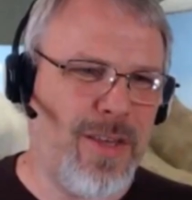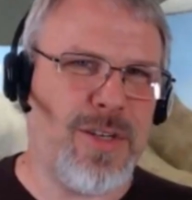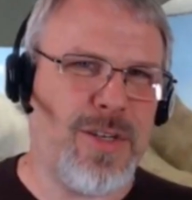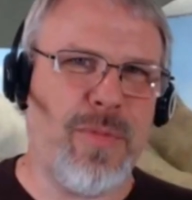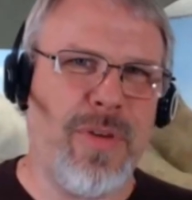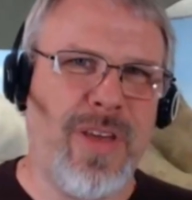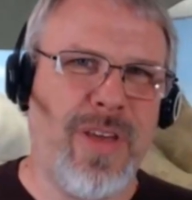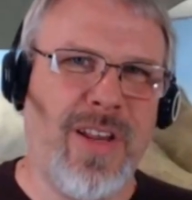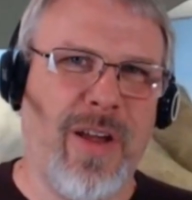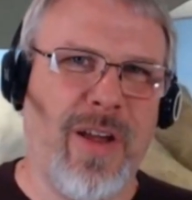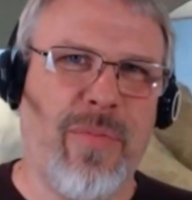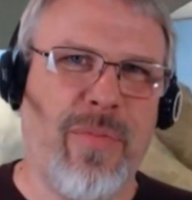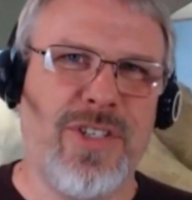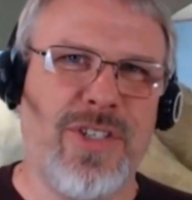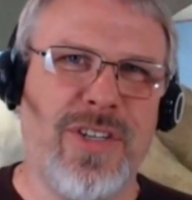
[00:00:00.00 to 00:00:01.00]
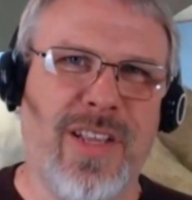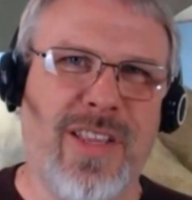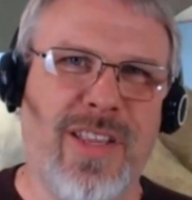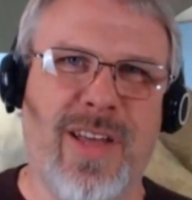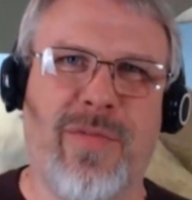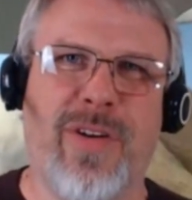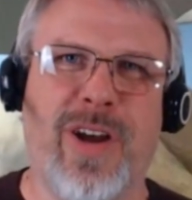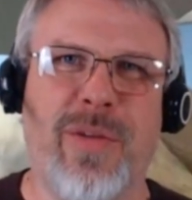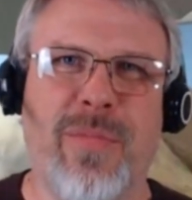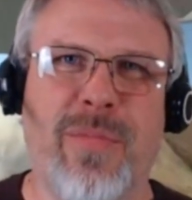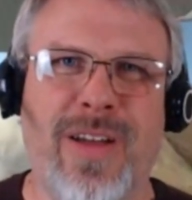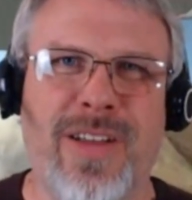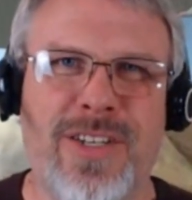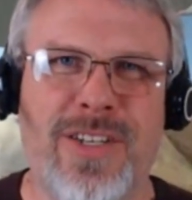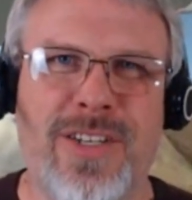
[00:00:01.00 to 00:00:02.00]
you, Speed. I appreciate that very
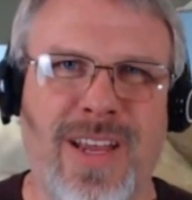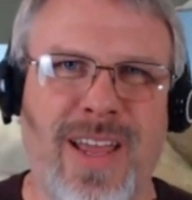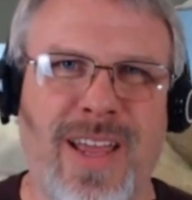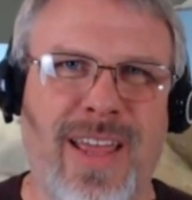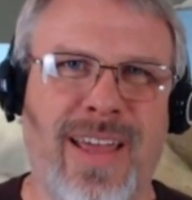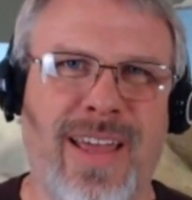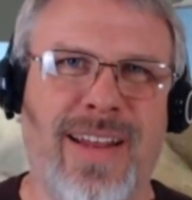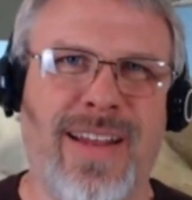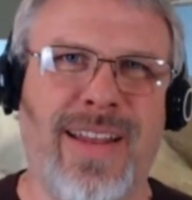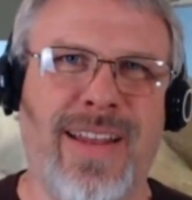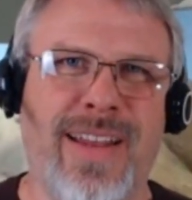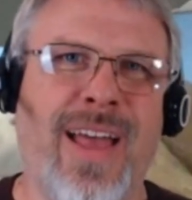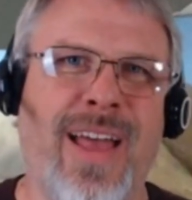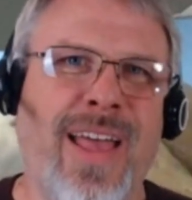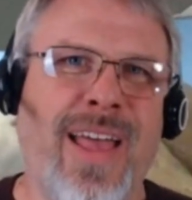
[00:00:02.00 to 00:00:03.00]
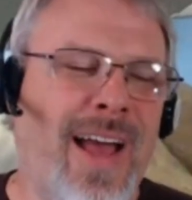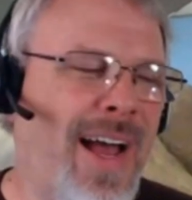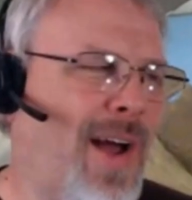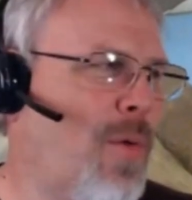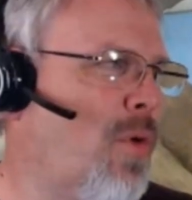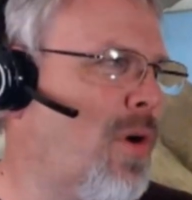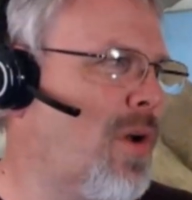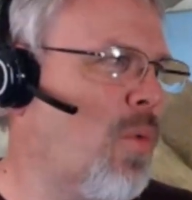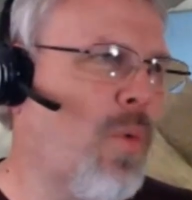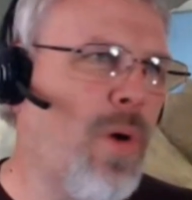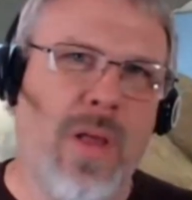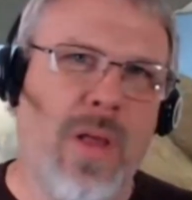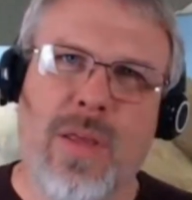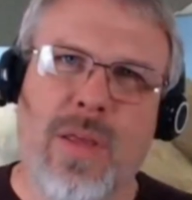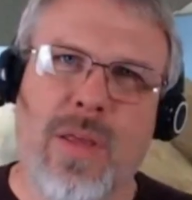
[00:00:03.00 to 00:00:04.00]
much. And uh, I want to
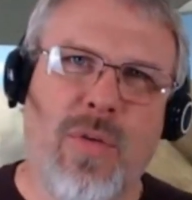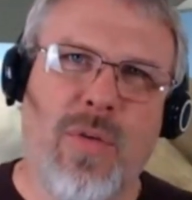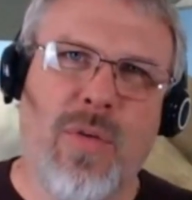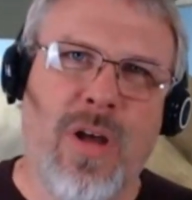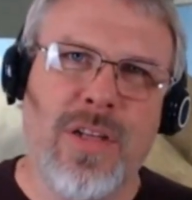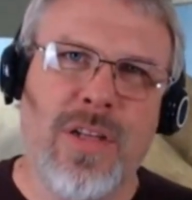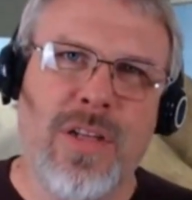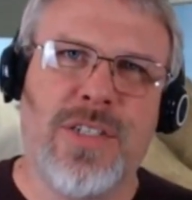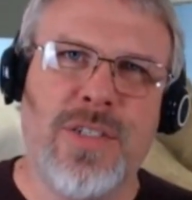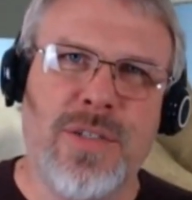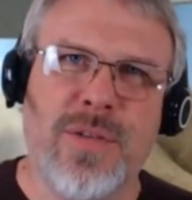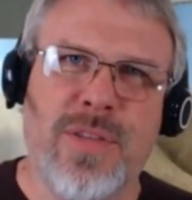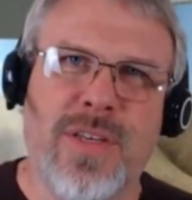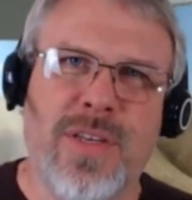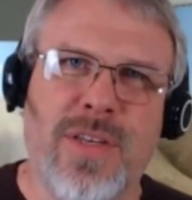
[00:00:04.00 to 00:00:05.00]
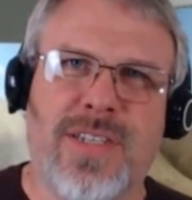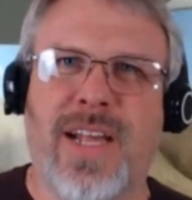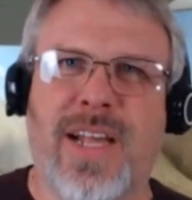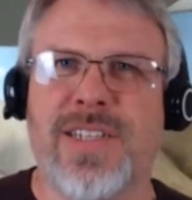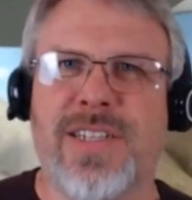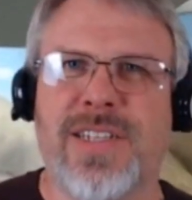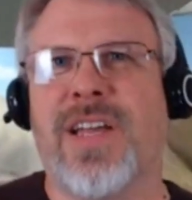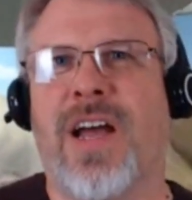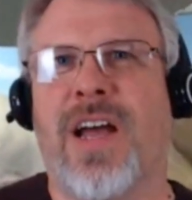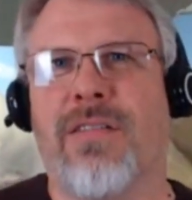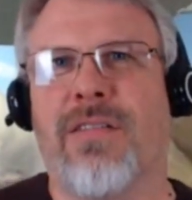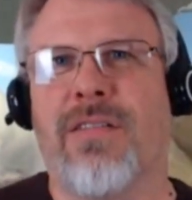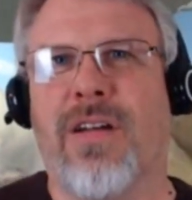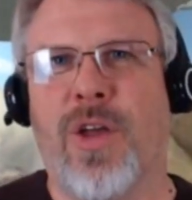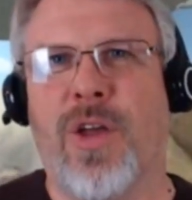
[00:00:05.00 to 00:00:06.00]
welcome you all to the Texas,
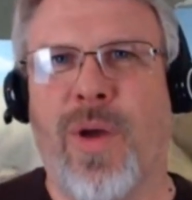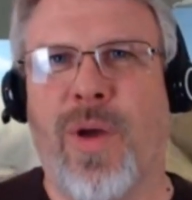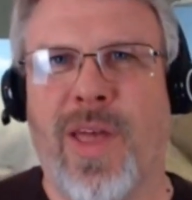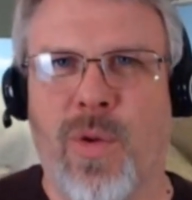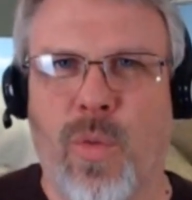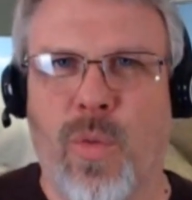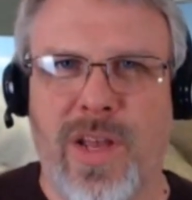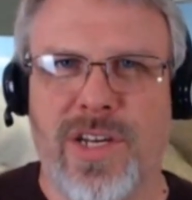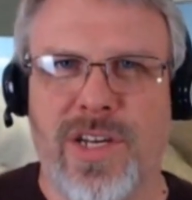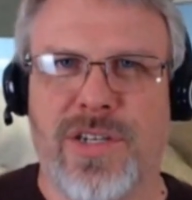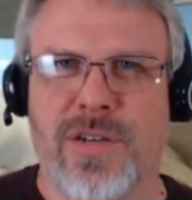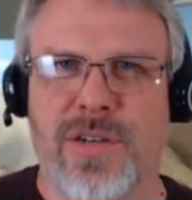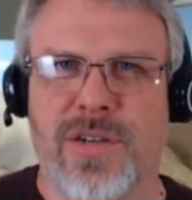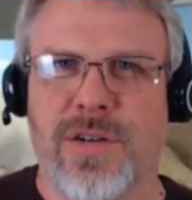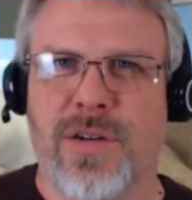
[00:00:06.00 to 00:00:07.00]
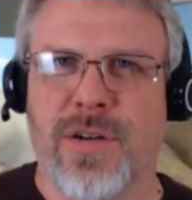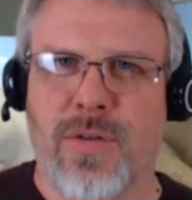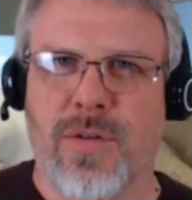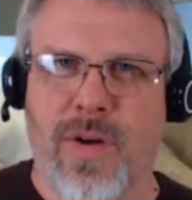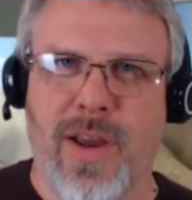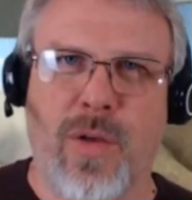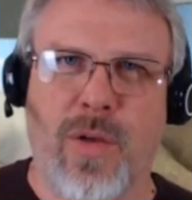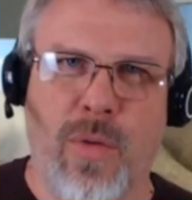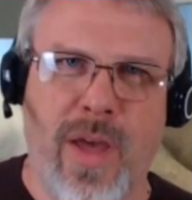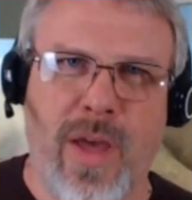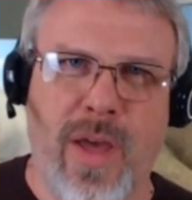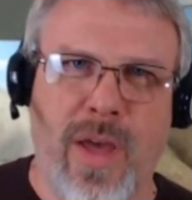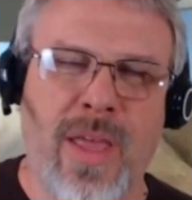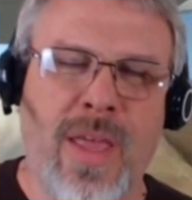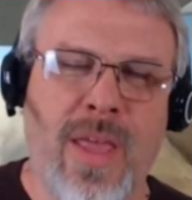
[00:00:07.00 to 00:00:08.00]
Colorado, and Western Railway,